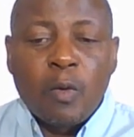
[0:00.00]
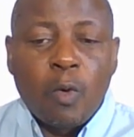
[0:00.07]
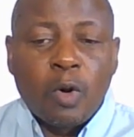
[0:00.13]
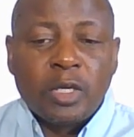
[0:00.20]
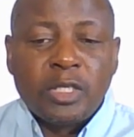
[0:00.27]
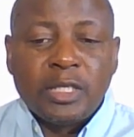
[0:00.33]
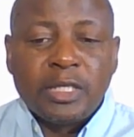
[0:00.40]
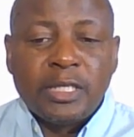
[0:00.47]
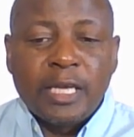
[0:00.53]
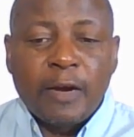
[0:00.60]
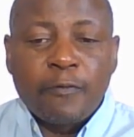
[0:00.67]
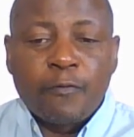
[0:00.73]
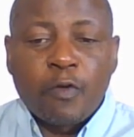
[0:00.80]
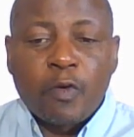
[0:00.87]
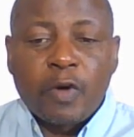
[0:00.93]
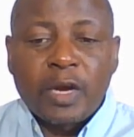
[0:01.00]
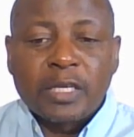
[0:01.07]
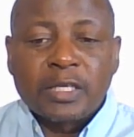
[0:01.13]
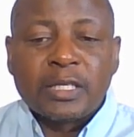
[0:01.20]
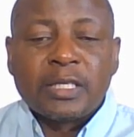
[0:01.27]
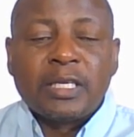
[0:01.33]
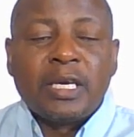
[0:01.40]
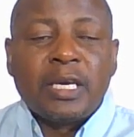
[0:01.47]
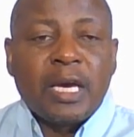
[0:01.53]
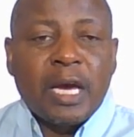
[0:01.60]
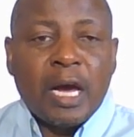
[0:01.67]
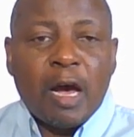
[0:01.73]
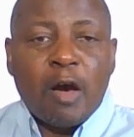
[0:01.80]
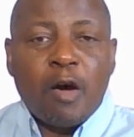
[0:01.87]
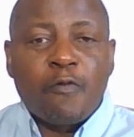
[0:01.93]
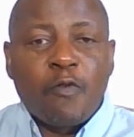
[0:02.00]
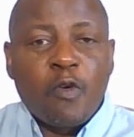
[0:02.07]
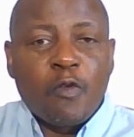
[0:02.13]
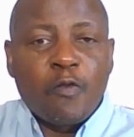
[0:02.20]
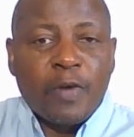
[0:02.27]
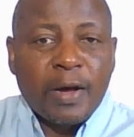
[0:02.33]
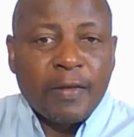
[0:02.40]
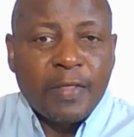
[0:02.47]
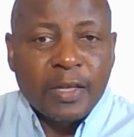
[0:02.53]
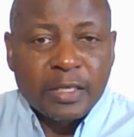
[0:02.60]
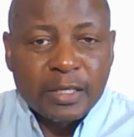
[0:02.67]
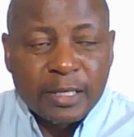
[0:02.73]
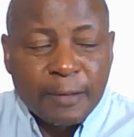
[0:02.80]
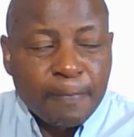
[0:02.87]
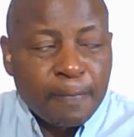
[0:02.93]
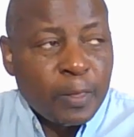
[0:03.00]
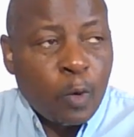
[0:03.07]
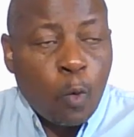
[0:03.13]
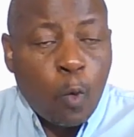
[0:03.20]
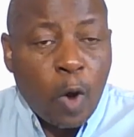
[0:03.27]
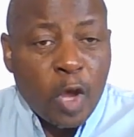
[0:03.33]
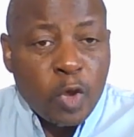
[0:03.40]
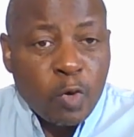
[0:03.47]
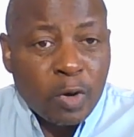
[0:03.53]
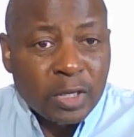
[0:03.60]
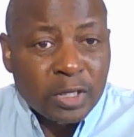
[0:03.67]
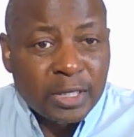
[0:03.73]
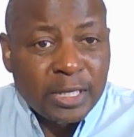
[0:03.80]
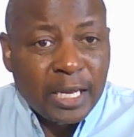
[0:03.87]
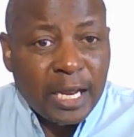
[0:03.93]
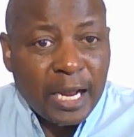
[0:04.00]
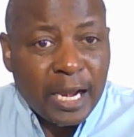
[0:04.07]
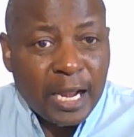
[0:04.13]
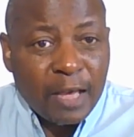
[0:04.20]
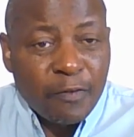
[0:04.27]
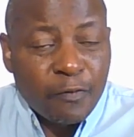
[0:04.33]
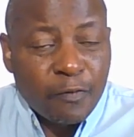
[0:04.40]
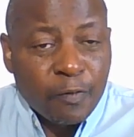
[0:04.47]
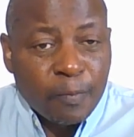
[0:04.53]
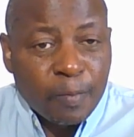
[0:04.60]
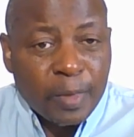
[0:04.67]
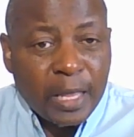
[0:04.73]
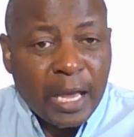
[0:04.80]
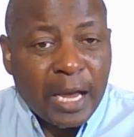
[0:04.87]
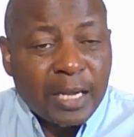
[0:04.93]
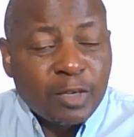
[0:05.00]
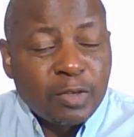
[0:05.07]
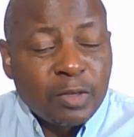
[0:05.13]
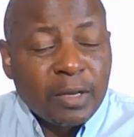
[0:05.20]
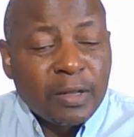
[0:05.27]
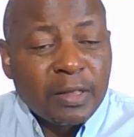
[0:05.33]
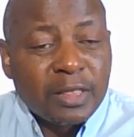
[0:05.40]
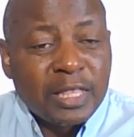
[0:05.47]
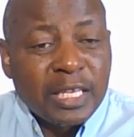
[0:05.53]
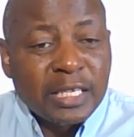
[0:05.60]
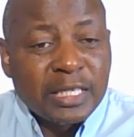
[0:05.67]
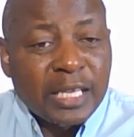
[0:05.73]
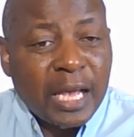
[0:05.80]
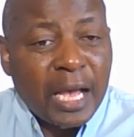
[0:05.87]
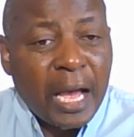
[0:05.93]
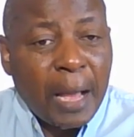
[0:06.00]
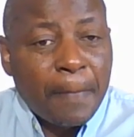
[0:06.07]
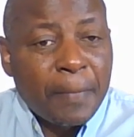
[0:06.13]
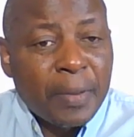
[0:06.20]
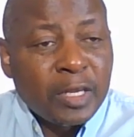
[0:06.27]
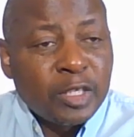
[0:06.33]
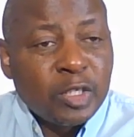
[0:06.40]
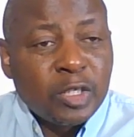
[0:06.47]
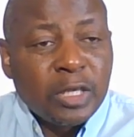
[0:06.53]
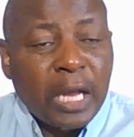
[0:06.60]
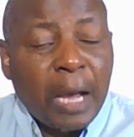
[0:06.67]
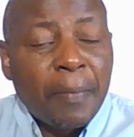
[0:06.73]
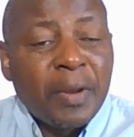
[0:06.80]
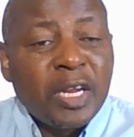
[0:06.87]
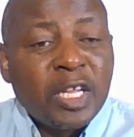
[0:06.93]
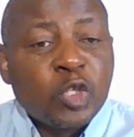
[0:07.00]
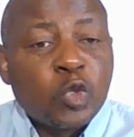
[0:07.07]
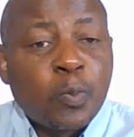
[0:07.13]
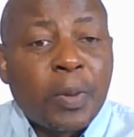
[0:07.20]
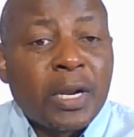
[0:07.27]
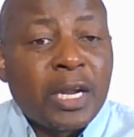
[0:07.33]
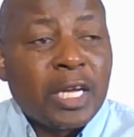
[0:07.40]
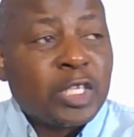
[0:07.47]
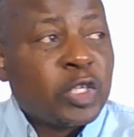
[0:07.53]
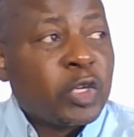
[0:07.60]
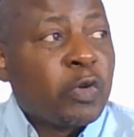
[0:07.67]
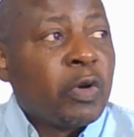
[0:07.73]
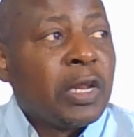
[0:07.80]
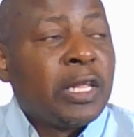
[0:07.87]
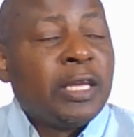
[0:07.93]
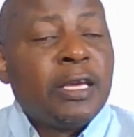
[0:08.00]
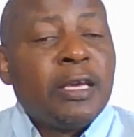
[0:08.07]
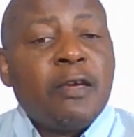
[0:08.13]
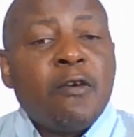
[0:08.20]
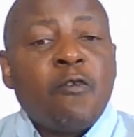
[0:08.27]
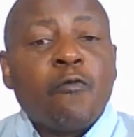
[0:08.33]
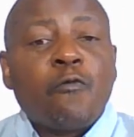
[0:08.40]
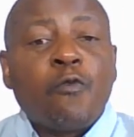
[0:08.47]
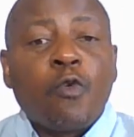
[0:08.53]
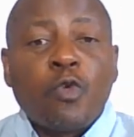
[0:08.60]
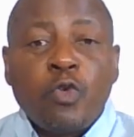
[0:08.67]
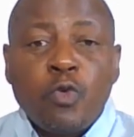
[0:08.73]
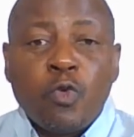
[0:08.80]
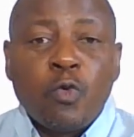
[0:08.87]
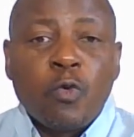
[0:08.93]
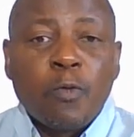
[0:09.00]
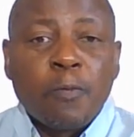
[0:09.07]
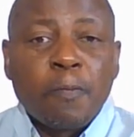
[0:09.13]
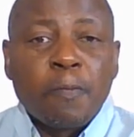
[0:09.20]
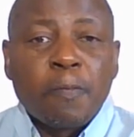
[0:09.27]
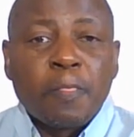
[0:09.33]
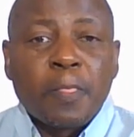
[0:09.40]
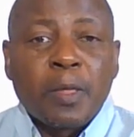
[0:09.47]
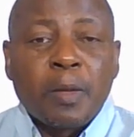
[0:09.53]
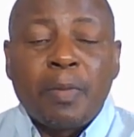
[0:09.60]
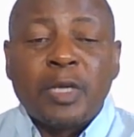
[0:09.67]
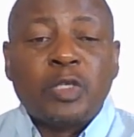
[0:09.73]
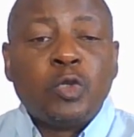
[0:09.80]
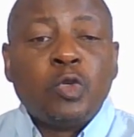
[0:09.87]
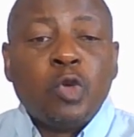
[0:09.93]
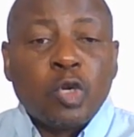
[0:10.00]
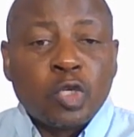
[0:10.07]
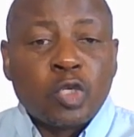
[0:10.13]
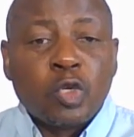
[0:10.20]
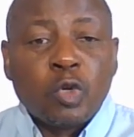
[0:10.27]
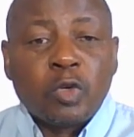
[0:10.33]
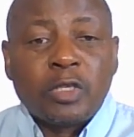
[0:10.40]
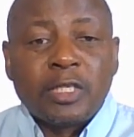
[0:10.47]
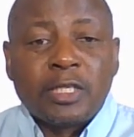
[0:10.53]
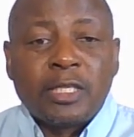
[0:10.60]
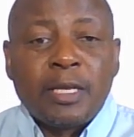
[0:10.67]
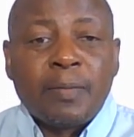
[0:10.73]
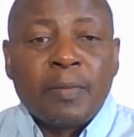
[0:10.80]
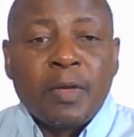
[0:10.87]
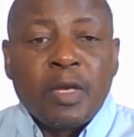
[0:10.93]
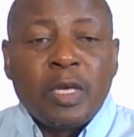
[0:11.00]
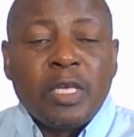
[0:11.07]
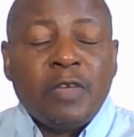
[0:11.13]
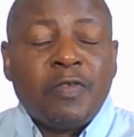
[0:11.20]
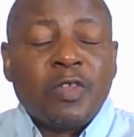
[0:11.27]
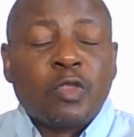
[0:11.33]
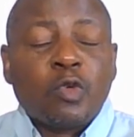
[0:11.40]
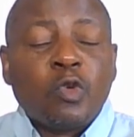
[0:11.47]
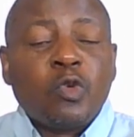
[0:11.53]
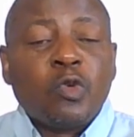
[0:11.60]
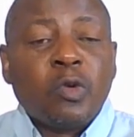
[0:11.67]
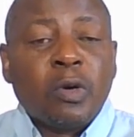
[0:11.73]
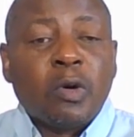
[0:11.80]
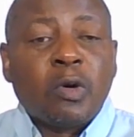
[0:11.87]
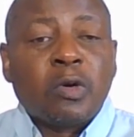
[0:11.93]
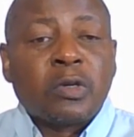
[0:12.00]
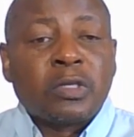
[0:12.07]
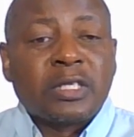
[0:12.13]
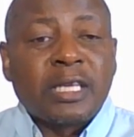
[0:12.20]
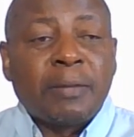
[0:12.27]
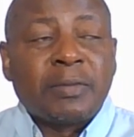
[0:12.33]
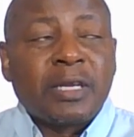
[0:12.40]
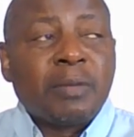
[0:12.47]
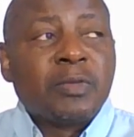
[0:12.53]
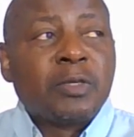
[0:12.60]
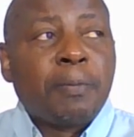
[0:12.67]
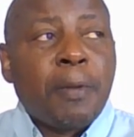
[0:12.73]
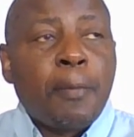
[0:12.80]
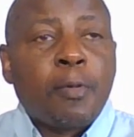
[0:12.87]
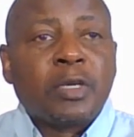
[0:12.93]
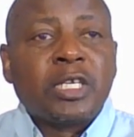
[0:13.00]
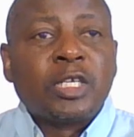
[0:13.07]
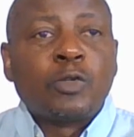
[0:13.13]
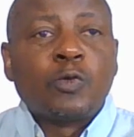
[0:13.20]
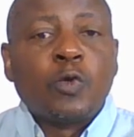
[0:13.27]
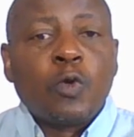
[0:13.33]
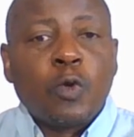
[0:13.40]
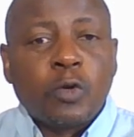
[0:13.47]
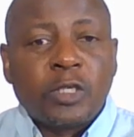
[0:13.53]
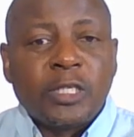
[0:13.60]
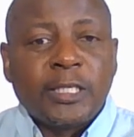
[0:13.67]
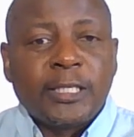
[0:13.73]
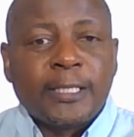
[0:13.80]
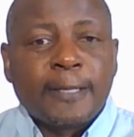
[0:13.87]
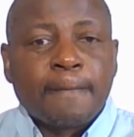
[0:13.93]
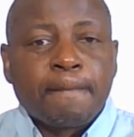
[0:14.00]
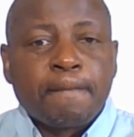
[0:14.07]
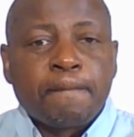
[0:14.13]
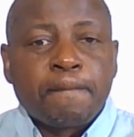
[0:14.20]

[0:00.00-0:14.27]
what is done for us, our forefathers, why you are still alive, and things are happening happening supernaturally for you, but you don't notice them. Even though you, or sometimes people tend to notice,